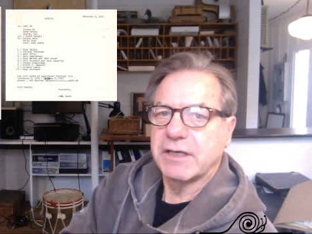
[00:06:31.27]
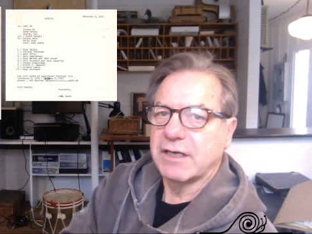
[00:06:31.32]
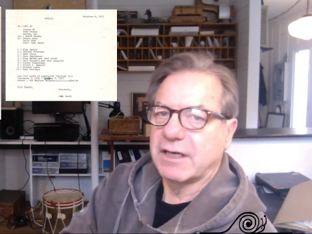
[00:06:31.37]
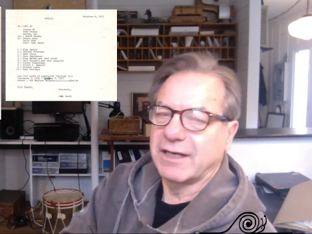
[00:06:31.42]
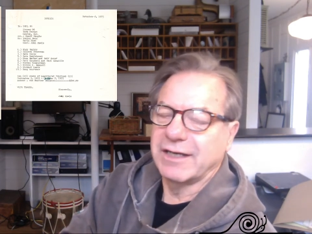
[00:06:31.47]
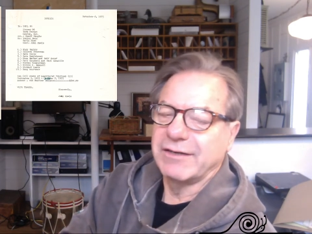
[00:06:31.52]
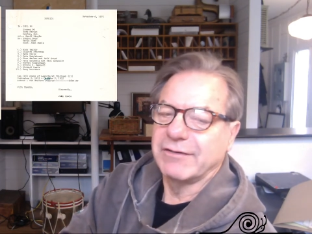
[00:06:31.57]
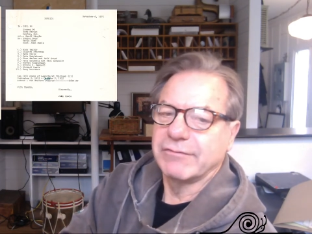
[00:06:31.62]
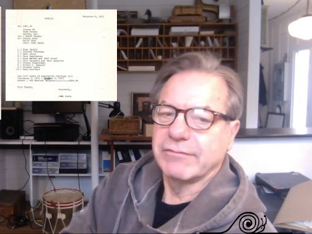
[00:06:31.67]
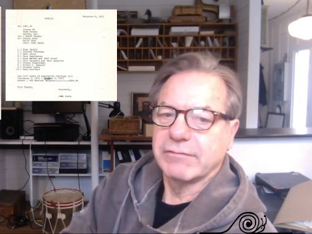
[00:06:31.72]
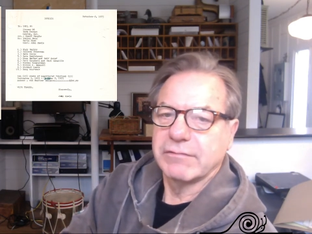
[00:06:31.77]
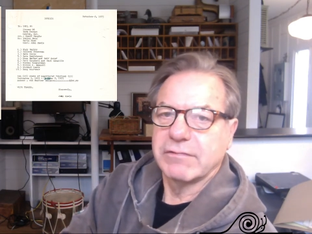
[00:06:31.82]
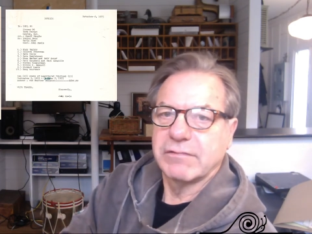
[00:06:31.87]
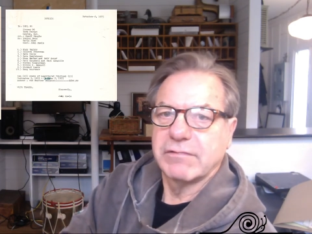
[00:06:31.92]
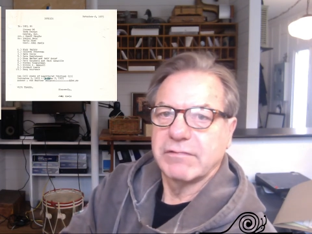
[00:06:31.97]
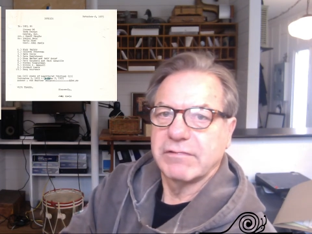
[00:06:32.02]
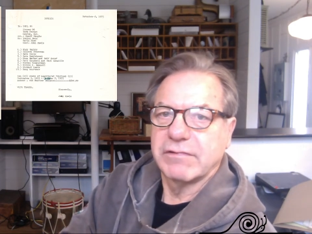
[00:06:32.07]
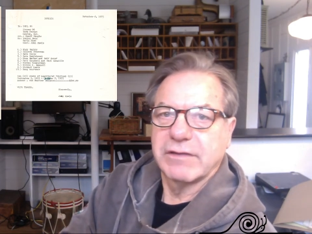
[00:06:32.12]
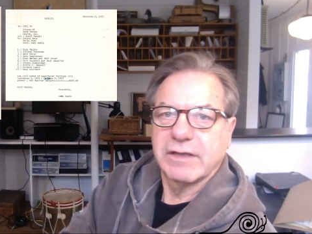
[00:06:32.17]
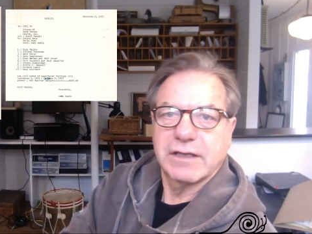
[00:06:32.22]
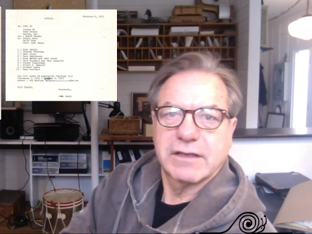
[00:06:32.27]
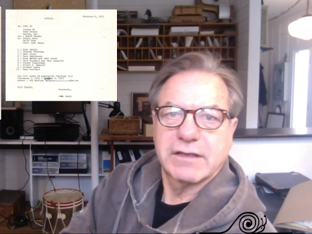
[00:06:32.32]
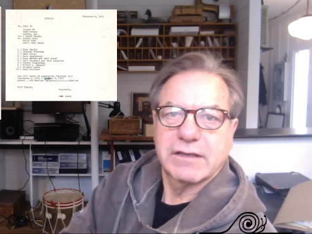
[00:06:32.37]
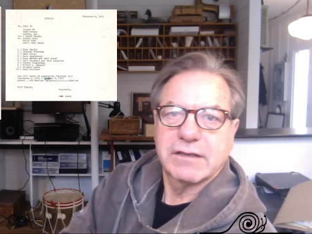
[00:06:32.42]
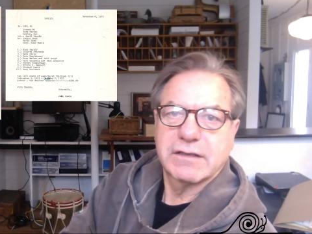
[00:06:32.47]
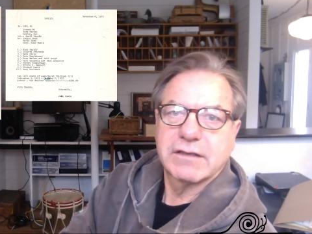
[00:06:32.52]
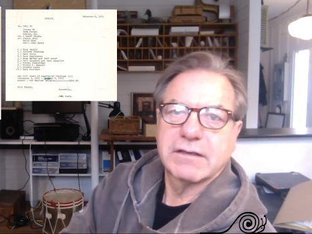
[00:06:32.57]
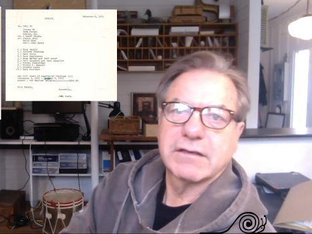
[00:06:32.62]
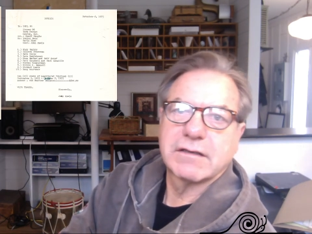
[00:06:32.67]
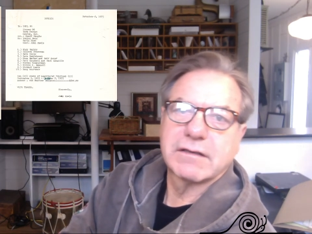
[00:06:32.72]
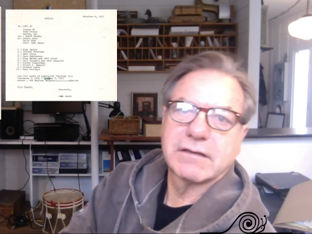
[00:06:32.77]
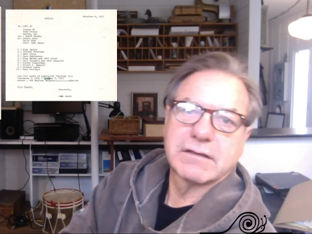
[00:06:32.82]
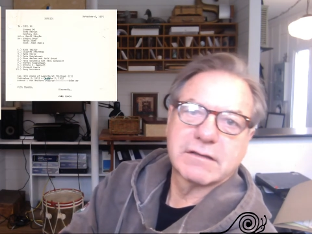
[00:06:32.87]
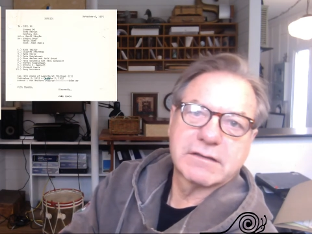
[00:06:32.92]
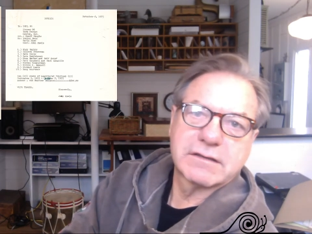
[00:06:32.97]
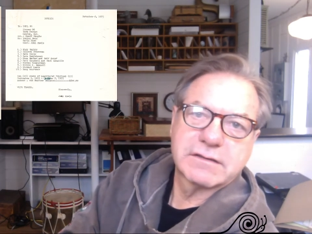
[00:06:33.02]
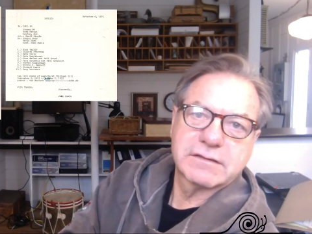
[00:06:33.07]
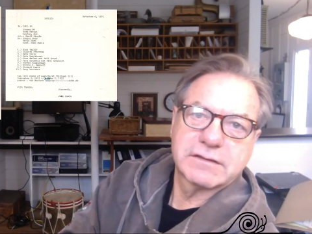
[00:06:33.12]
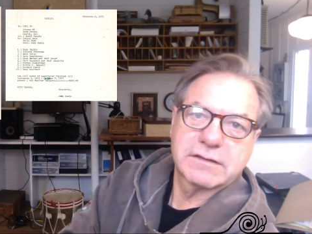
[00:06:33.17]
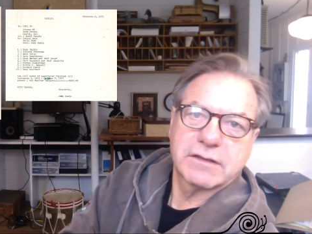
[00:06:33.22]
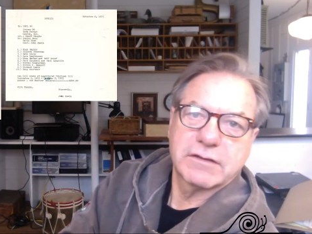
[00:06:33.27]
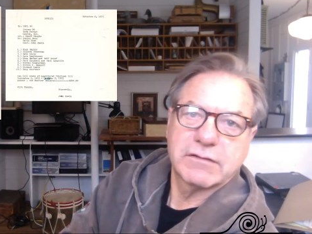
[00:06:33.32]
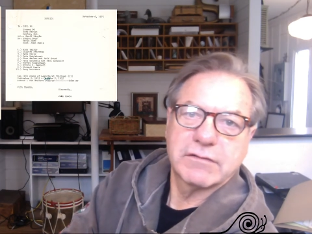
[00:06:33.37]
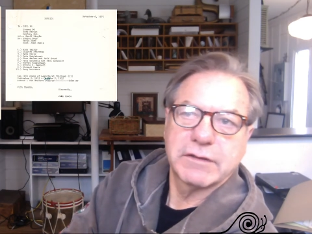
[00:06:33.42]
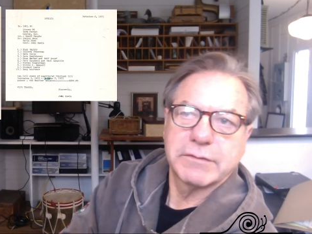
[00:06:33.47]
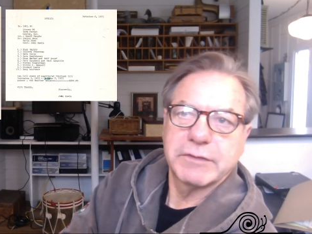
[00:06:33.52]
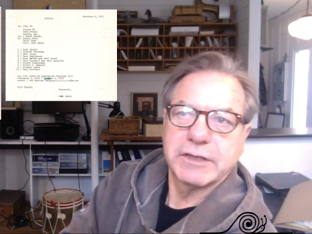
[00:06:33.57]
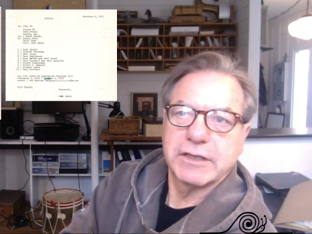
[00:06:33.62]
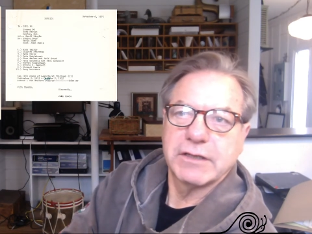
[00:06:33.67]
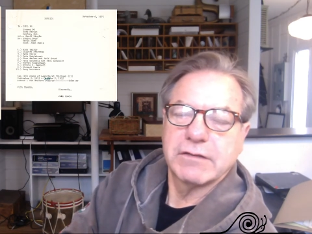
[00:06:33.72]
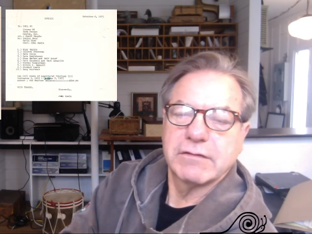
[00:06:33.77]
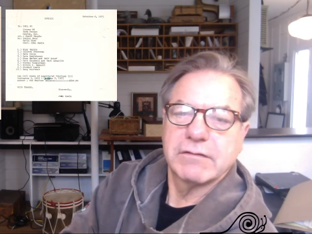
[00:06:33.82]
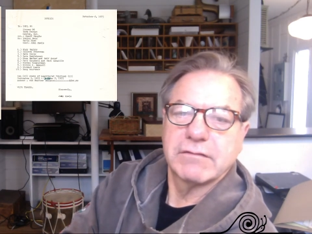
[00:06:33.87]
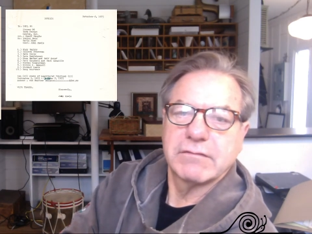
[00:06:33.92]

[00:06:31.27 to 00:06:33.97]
I don't think so. I mean,